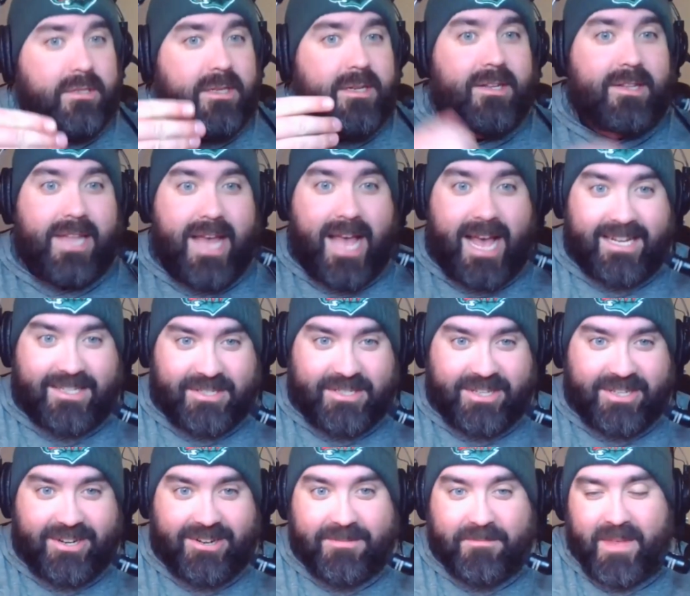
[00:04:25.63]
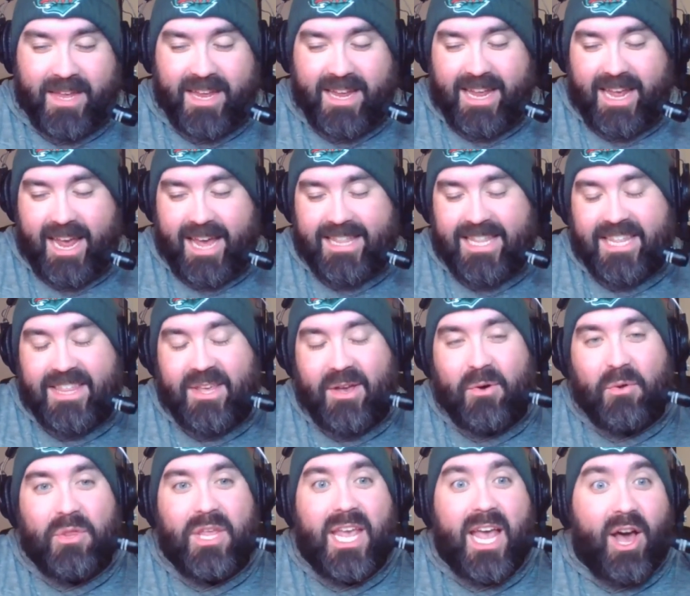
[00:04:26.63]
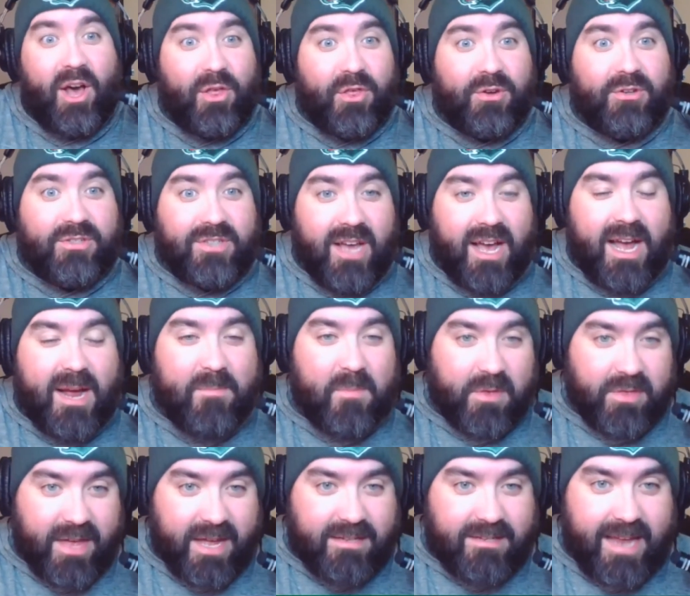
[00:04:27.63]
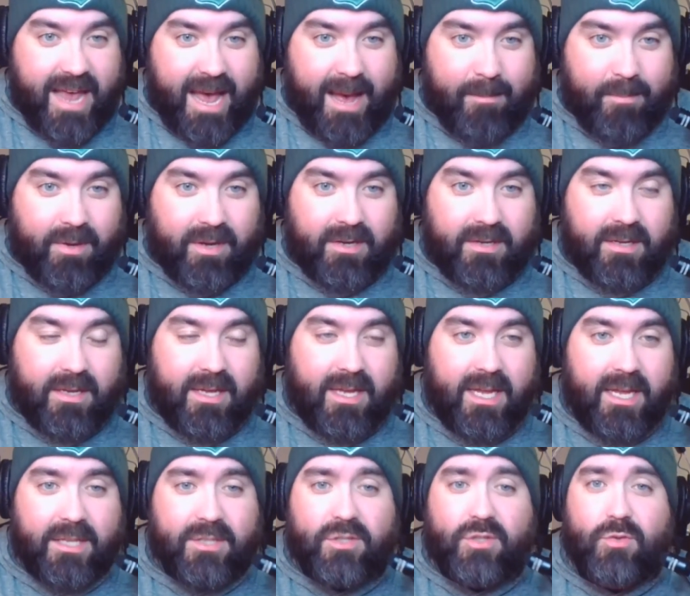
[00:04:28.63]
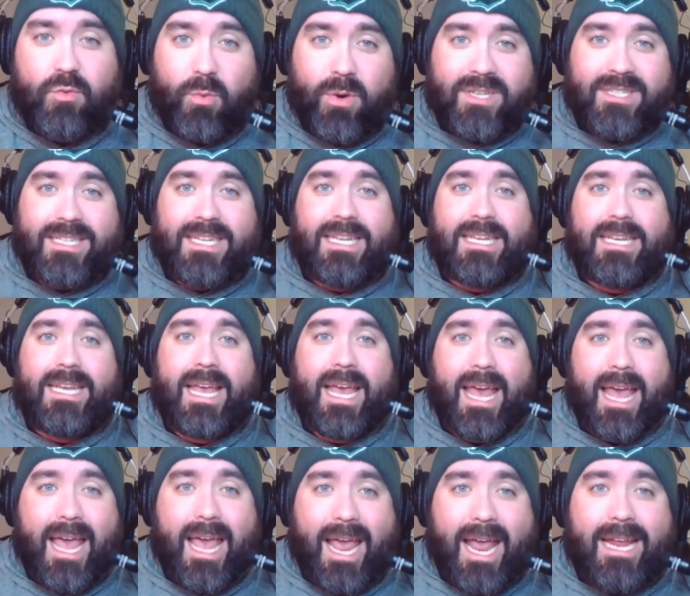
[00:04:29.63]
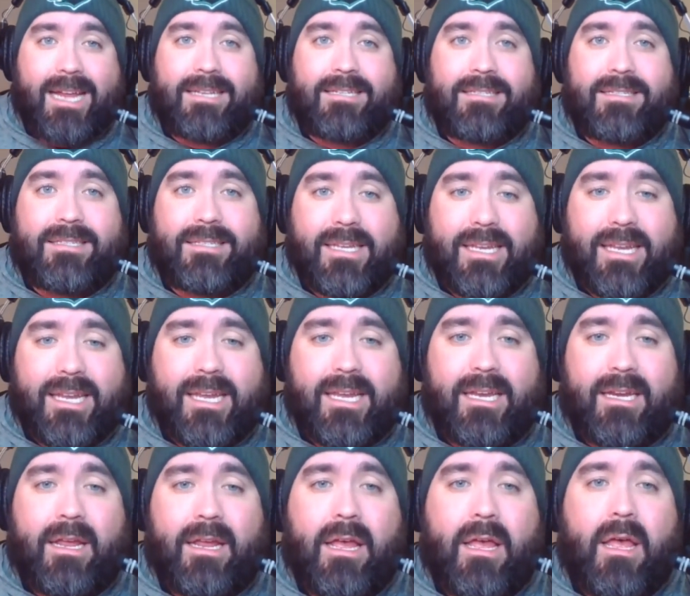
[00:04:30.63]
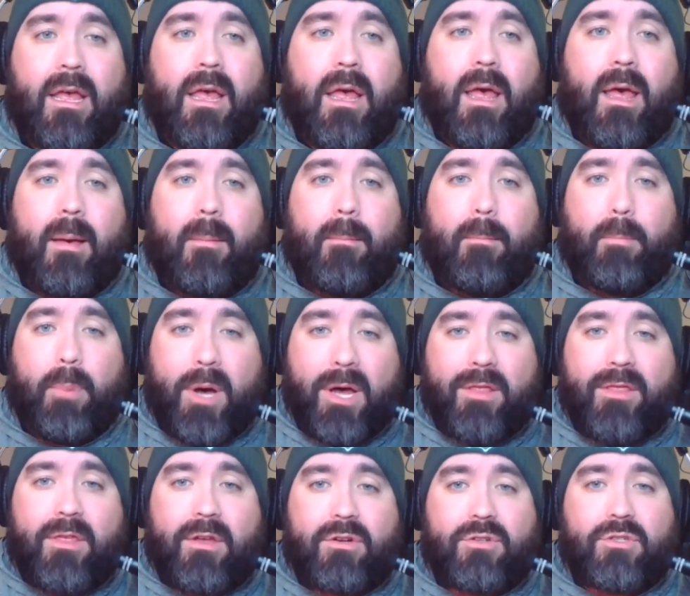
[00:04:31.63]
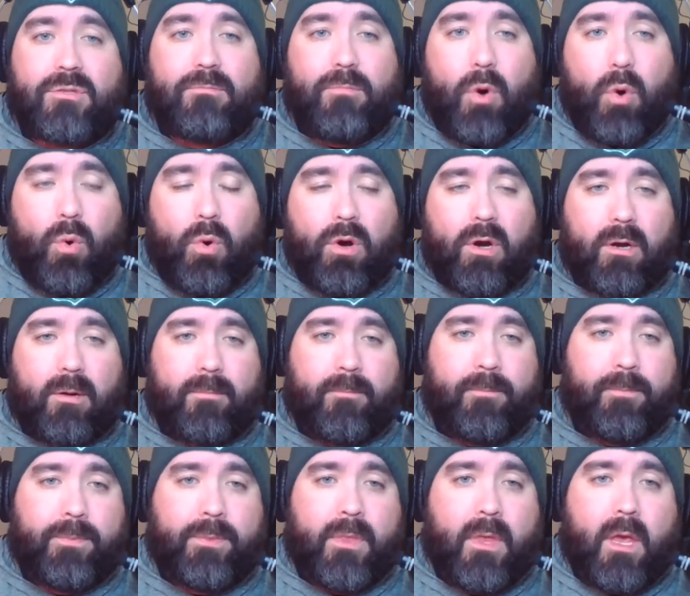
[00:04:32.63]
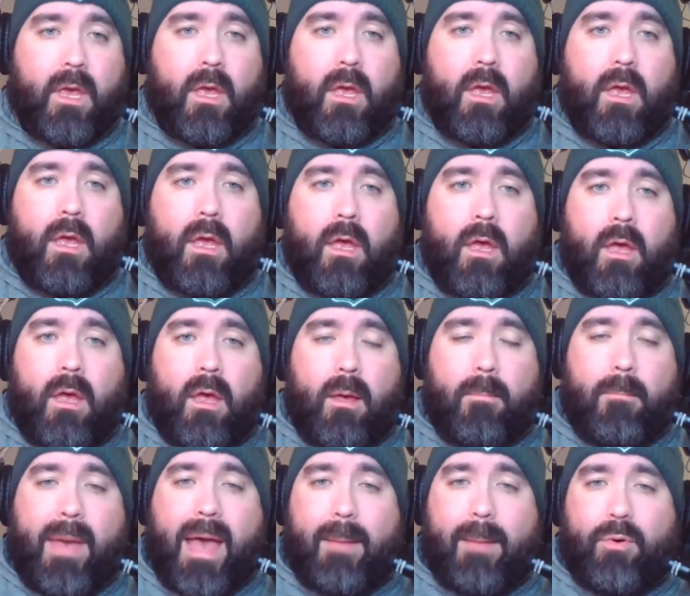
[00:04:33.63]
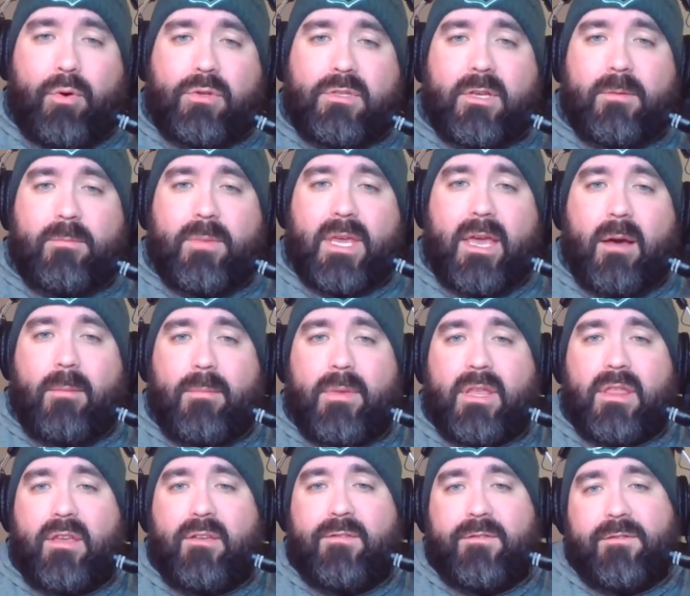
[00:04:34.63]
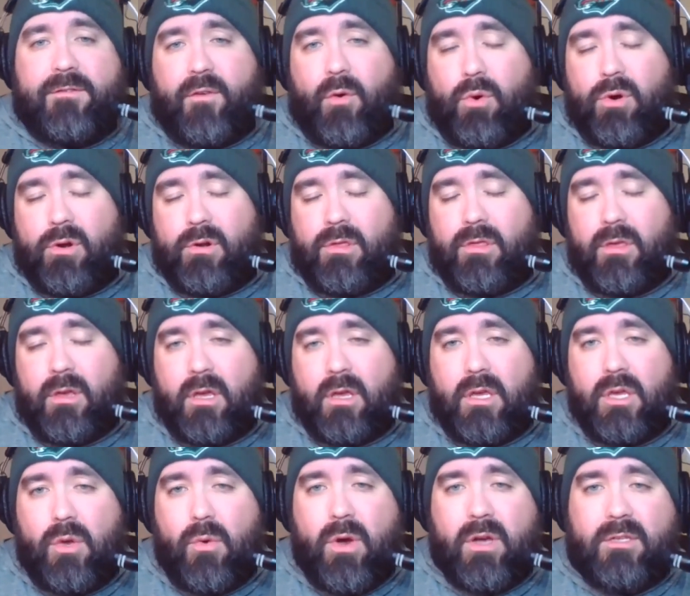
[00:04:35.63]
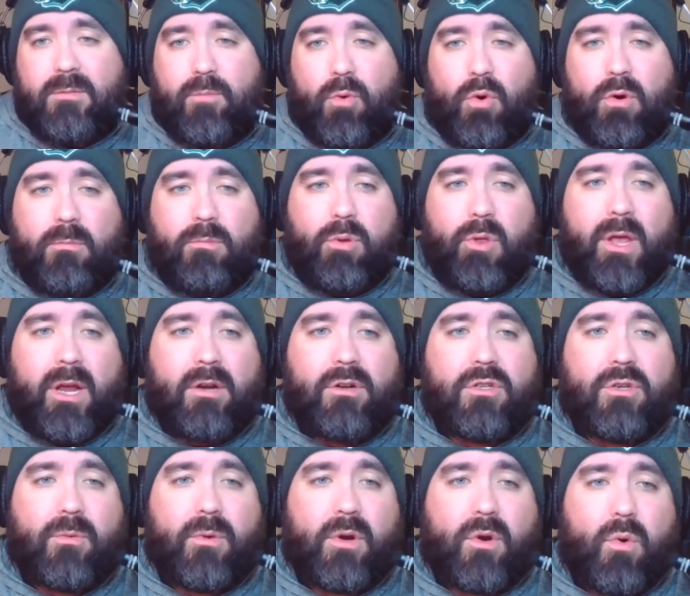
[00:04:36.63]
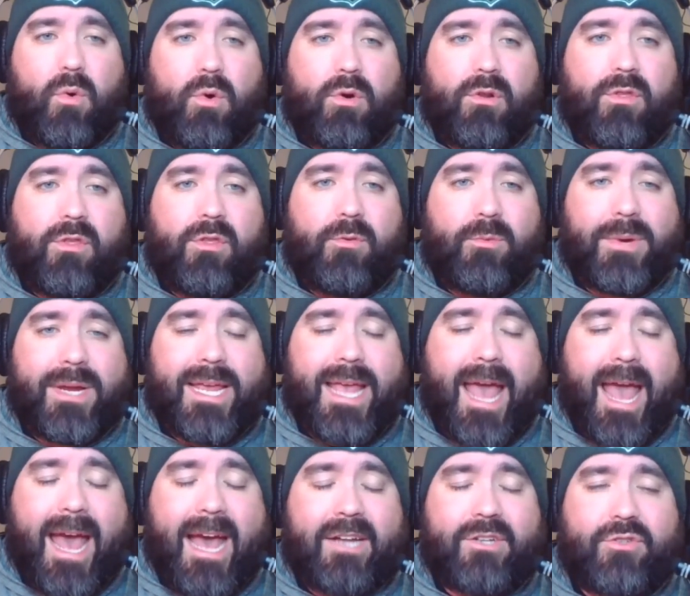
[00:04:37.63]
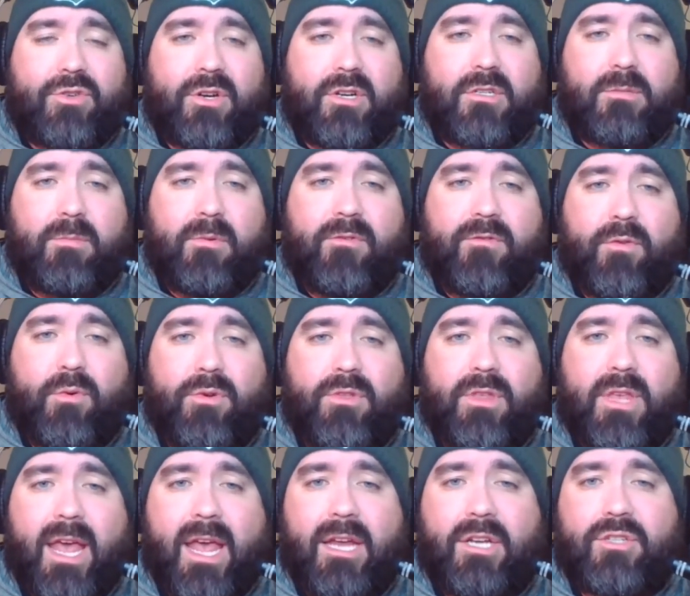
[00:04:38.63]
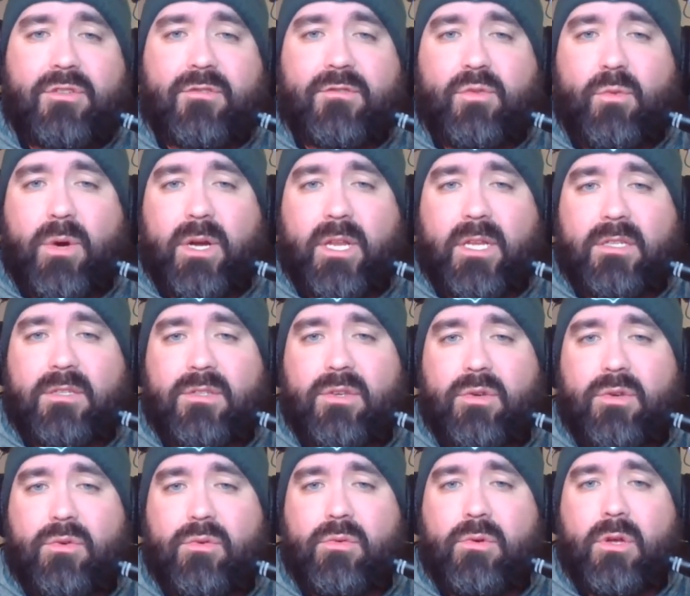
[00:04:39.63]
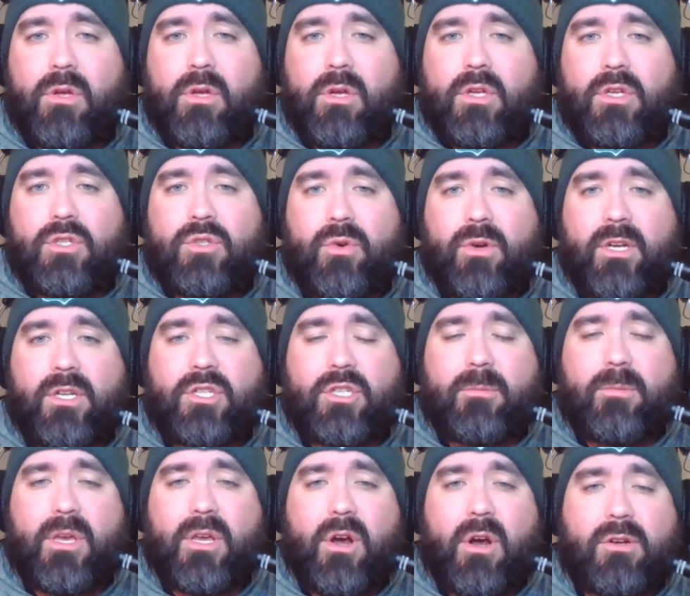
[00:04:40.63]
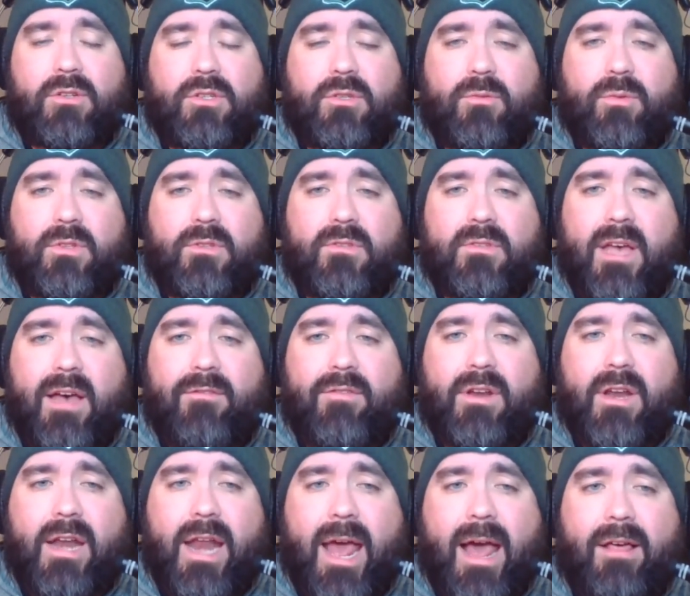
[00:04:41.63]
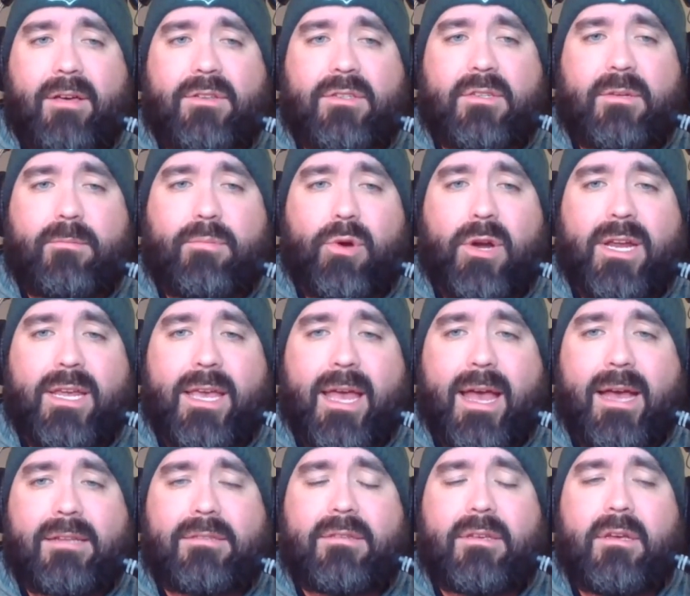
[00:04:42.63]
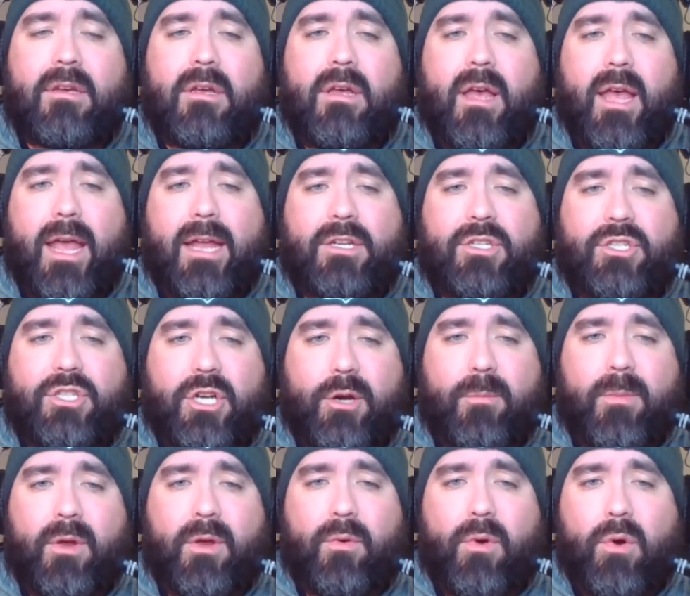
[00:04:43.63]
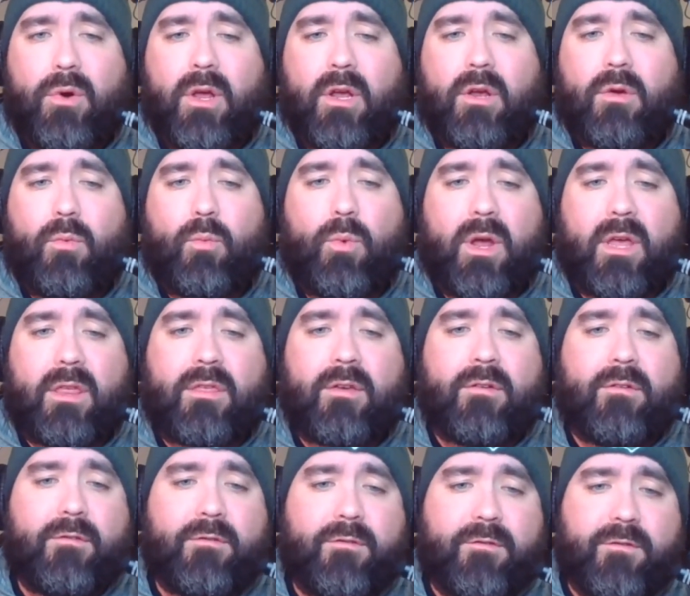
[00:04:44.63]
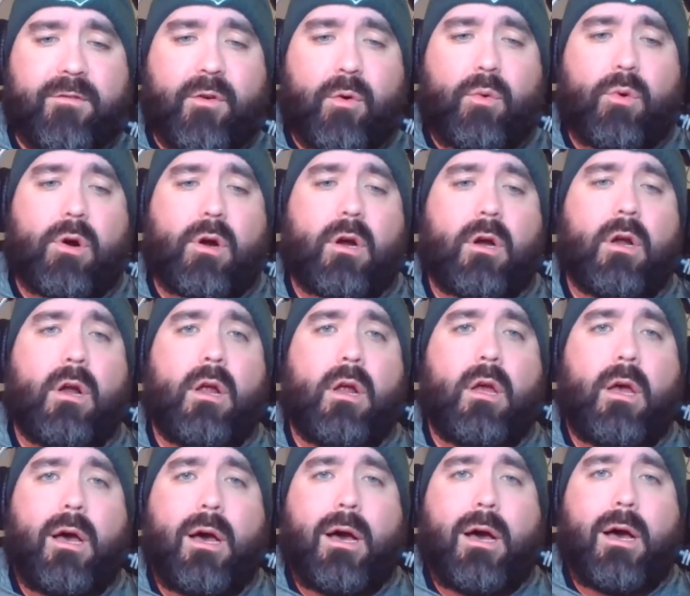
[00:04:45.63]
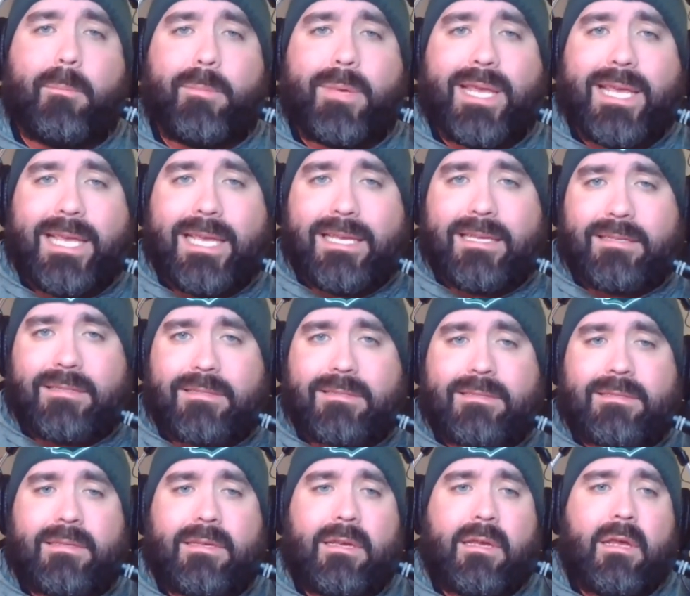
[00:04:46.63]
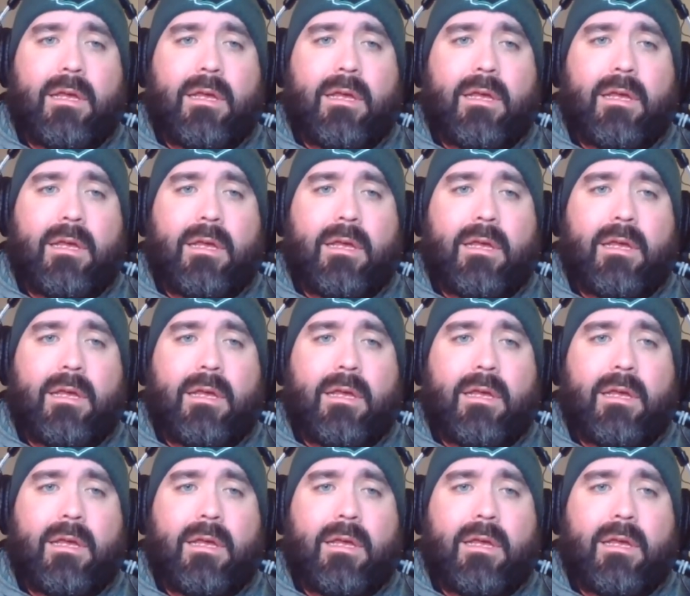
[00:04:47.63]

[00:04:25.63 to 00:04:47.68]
did it last year, and then the only other time that that's happened is 2018. But there's more. Matt Boldy becoming the 4th U.S.-born player to record 3 hat tricks before the age of 22, joining Jimmy Carson with 7 and Alex DeBrincat and Jeremy Roenick with 4 apiece.